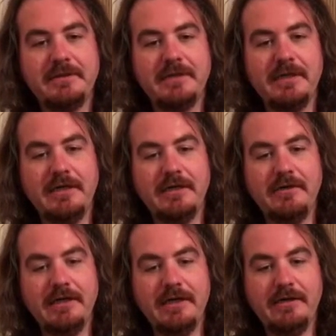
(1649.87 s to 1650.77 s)

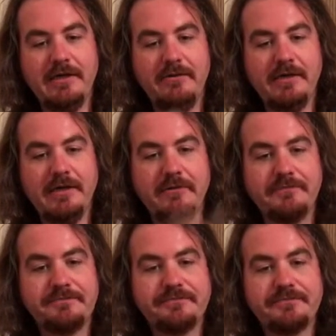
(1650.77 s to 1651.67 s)
Oh yeah, here we go.
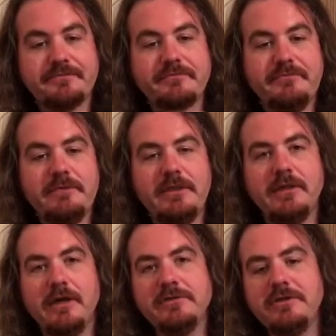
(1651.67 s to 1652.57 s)

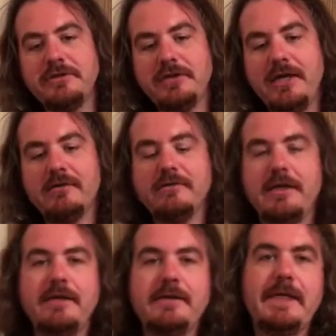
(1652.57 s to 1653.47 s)
Ghost in the Shell.
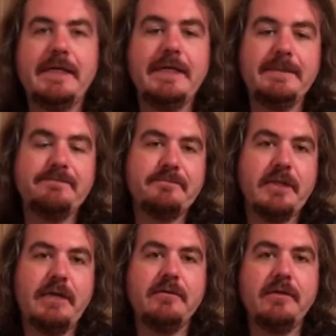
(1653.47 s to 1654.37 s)
Yeah,
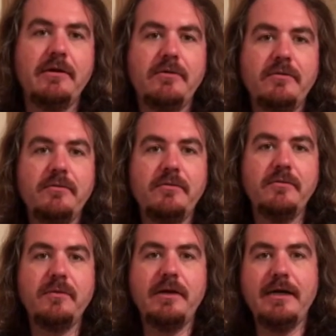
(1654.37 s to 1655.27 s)
I don't know
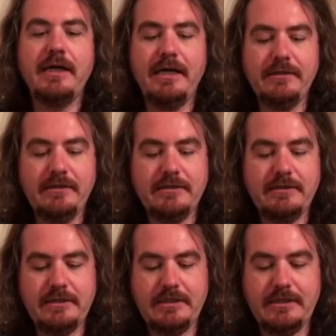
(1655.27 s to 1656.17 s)
where I got
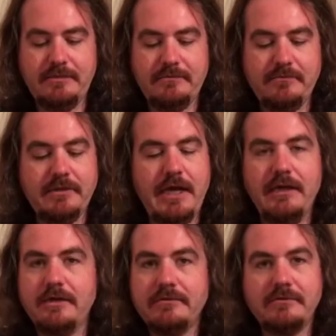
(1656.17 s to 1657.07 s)
this.
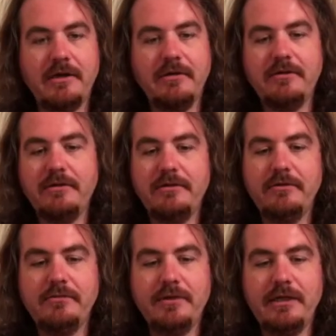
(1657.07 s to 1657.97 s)
Not a darn
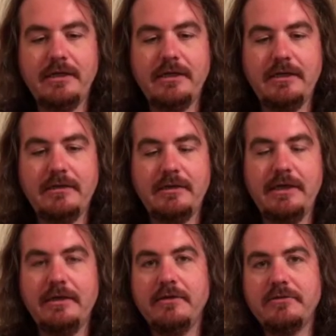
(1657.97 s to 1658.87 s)
clue, but I
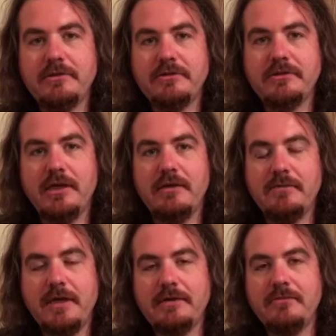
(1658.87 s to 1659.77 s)
like Ghost in the Shell. I
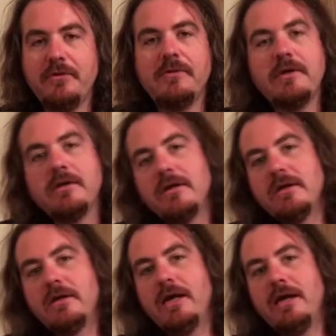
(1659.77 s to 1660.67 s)
bought the movie
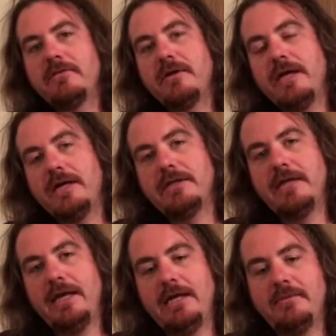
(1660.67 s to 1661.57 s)
after I got
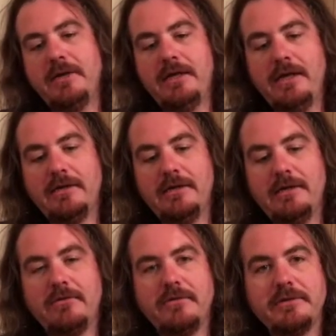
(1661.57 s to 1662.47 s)
into anime, and then
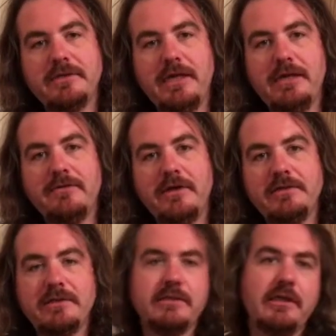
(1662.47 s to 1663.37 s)
of course they had a very
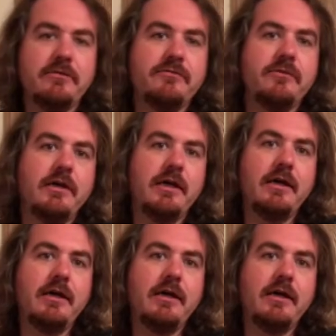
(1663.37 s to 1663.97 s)
successful